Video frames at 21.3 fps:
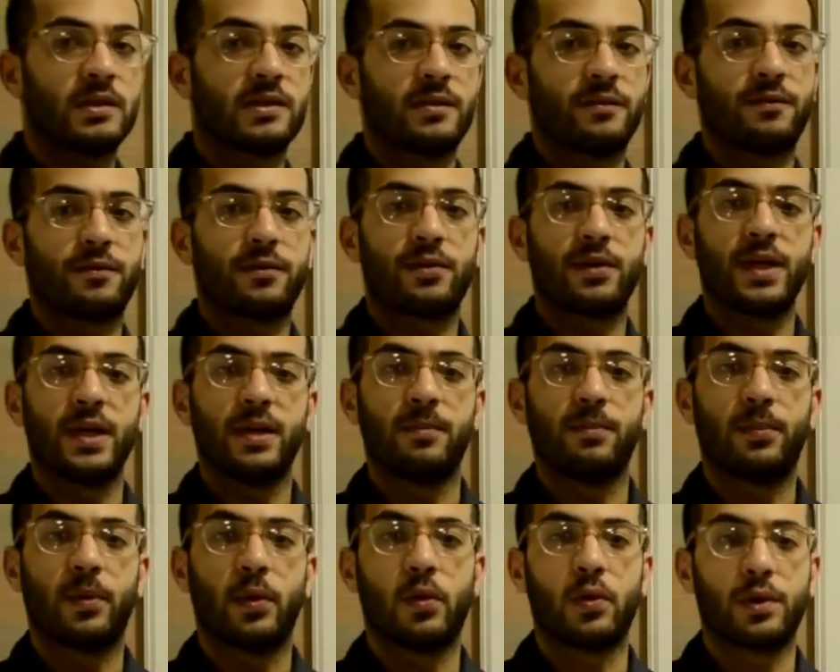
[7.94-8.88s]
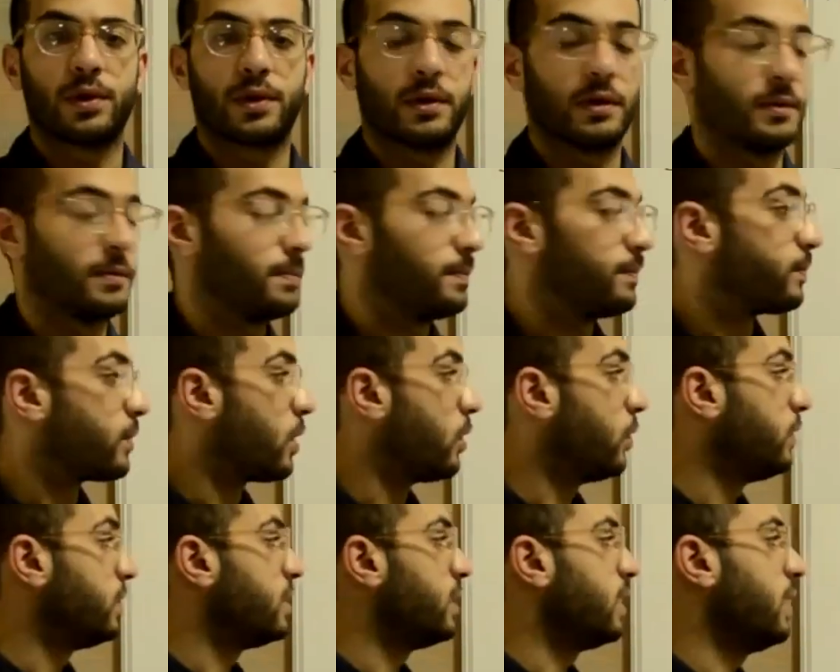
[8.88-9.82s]
is a very important
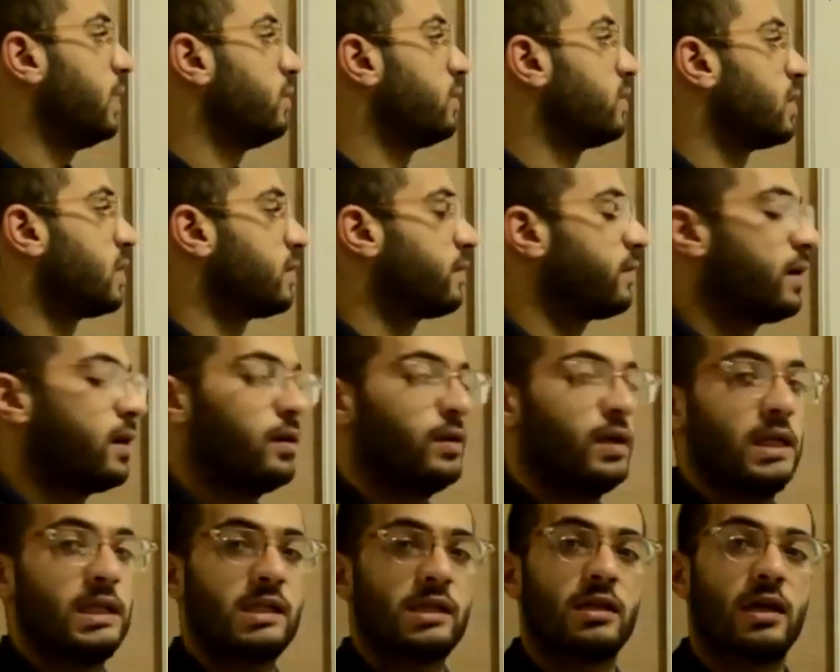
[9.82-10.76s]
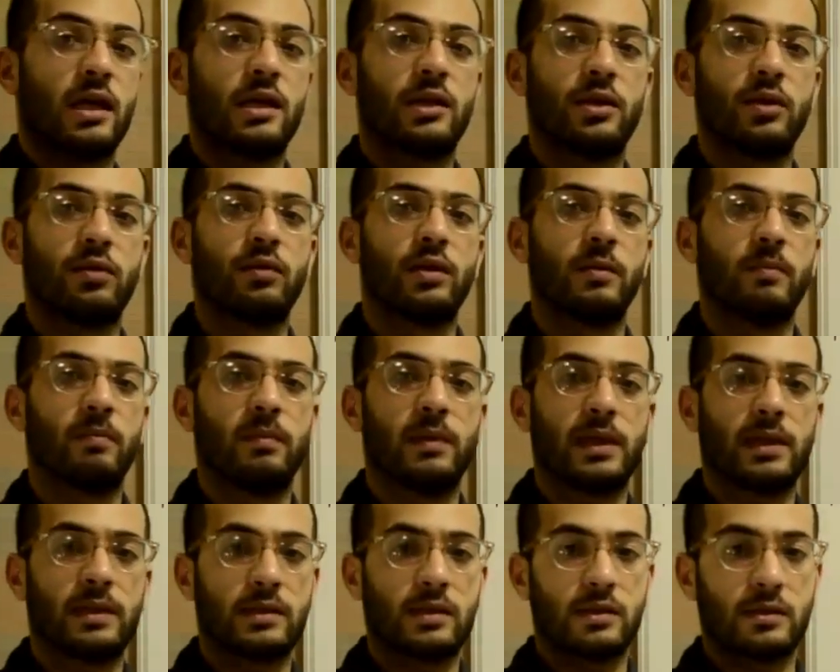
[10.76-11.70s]
protein which is found inside the red
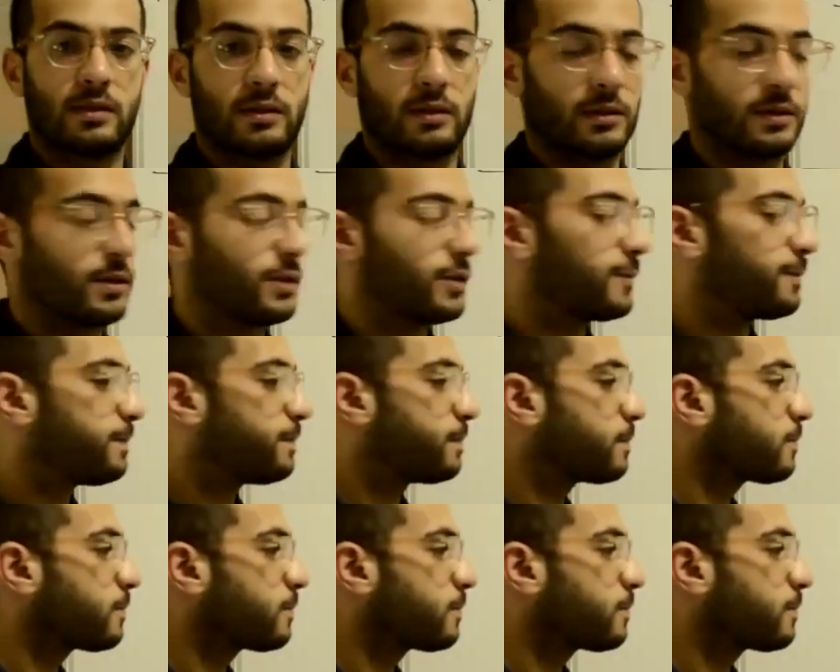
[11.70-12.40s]
blood cells.